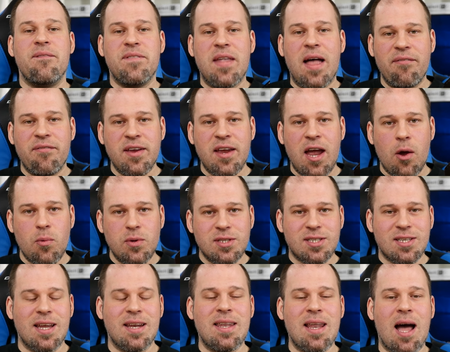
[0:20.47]
Nothing I will
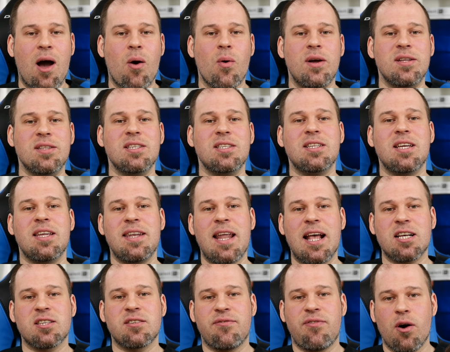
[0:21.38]
say now and in the
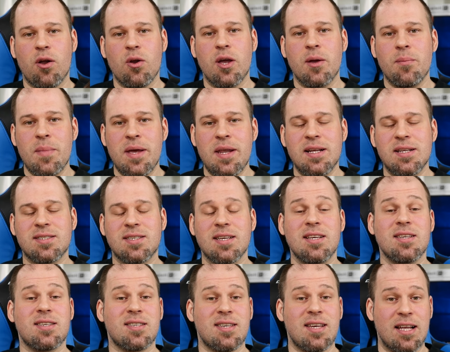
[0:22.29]
next following minutes
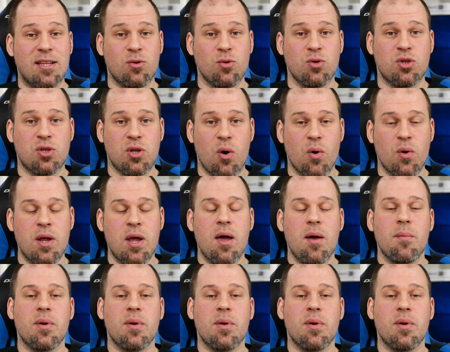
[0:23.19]
is set to stone,